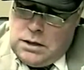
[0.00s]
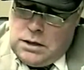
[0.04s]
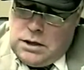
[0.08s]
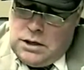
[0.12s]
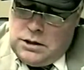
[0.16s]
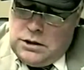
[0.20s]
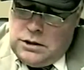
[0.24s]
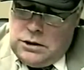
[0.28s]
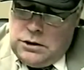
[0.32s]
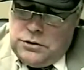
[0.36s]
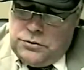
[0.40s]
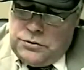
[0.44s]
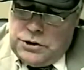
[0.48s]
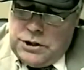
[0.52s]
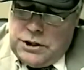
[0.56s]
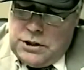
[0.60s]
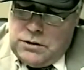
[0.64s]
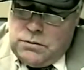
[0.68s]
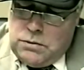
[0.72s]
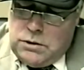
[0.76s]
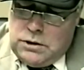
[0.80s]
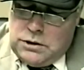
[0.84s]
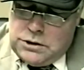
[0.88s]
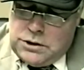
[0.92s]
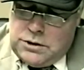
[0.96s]
And the lieutenant
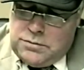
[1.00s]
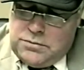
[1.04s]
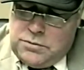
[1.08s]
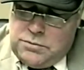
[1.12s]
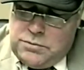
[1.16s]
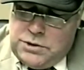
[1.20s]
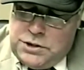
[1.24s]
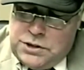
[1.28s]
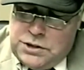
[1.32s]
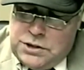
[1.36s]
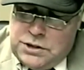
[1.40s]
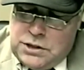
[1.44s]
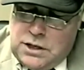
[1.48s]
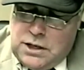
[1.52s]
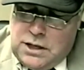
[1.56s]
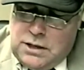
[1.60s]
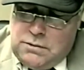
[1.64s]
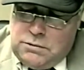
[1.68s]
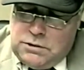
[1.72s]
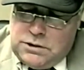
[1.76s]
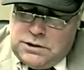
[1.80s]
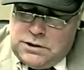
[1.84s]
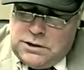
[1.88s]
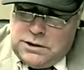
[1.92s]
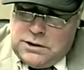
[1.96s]
walks up to me and says, All right,
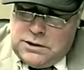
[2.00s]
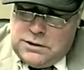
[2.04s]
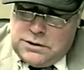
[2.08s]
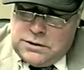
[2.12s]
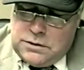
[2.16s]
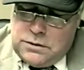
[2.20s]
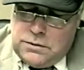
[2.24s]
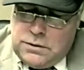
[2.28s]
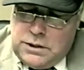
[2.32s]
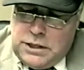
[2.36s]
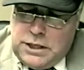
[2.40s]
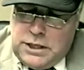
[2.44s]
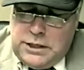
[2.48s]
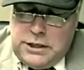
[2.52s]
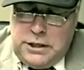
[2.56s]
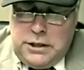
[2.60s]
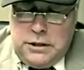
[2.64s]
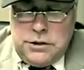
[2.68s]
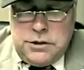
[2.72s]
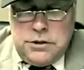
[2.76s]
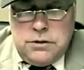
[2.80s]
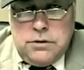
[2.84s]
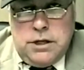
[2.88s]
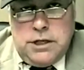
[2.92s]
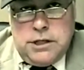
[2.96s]
what the hell is going on here?
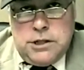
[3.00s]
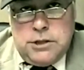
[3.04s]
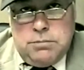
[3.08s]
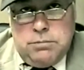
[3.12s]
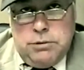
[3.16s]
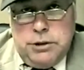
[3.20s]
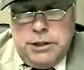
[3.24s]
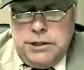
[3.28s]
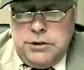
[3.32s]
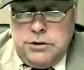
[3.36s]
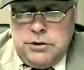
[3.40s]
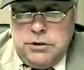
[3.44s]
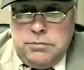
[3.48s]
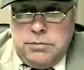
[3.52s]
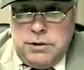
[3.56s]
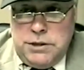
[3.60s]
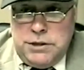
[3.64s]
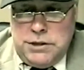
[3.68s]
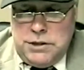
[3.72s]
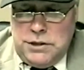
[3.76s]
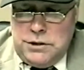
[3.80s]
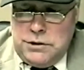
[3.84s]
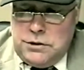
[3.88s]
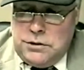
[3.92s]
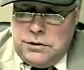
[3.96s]
So I explained to him, I
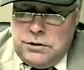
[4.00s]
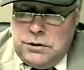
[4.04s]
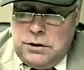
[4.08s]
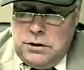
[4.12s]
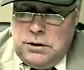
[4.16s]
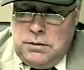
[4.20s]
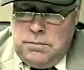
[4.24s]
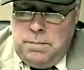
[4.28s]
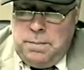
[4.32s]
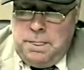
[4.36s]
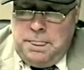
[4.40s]
said, Sir,